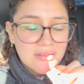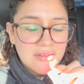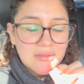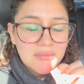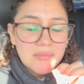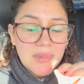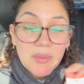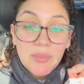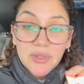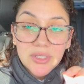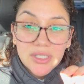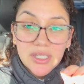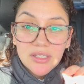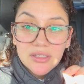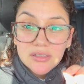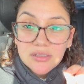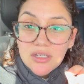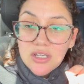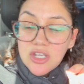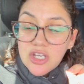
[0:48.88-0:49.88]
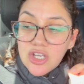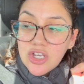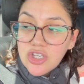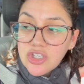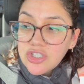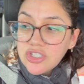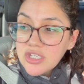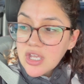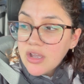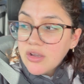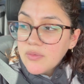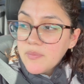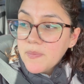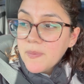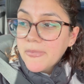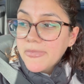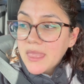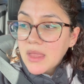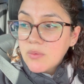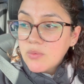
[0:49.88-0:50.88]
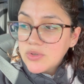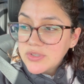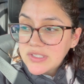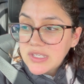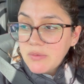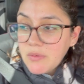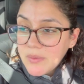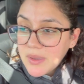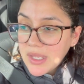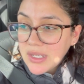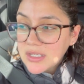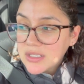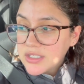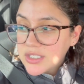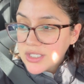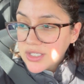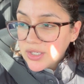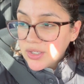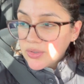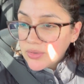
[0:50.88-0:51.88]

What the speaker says: My birthday. So, we'll see what we get into.